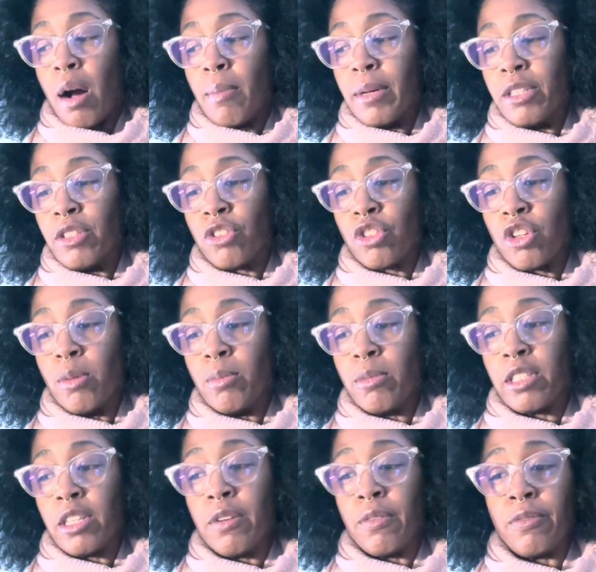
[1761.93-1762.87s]
in
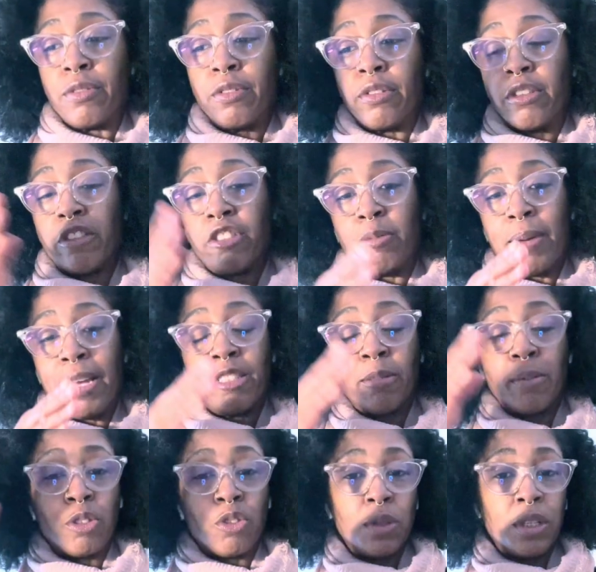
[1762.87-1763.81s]
terms of the space
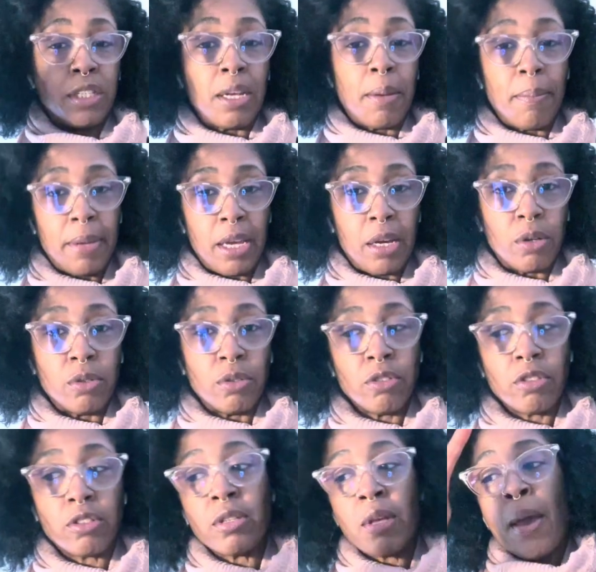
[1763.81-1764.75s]
between your
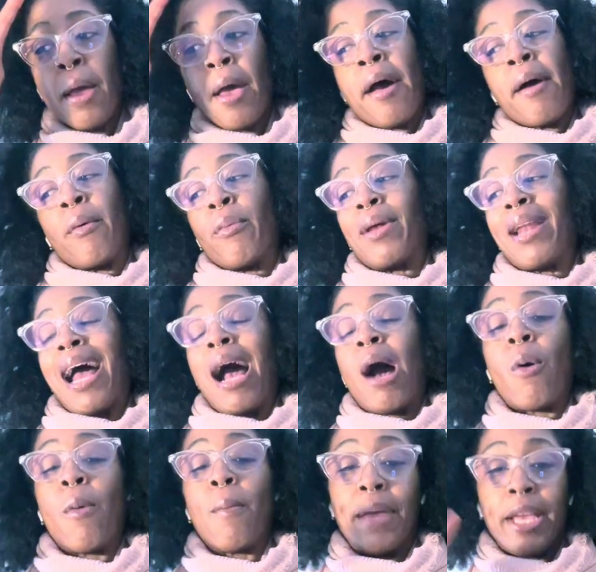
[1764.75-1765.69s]
meals
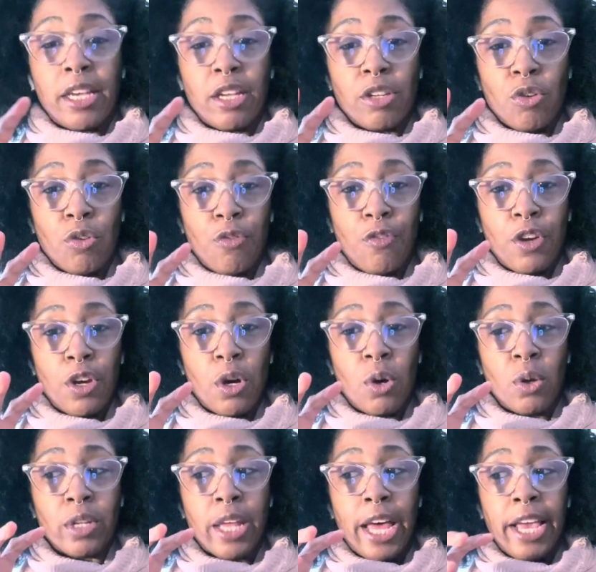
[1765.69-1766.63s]
without making you
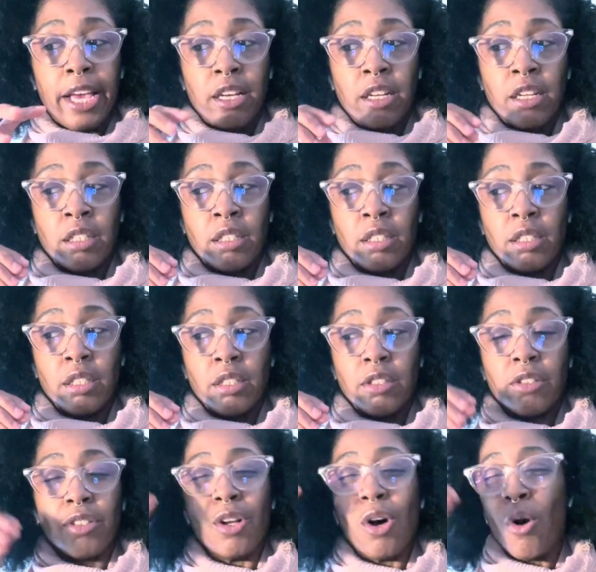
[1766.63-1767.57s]
feel like
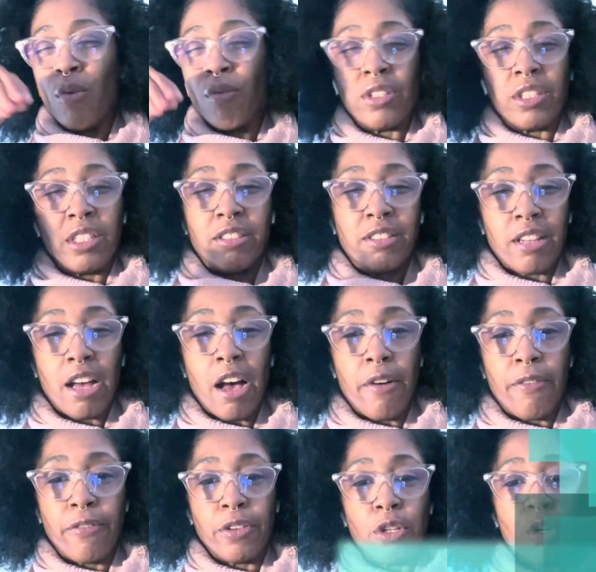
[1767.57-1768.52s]
overly stuffed. You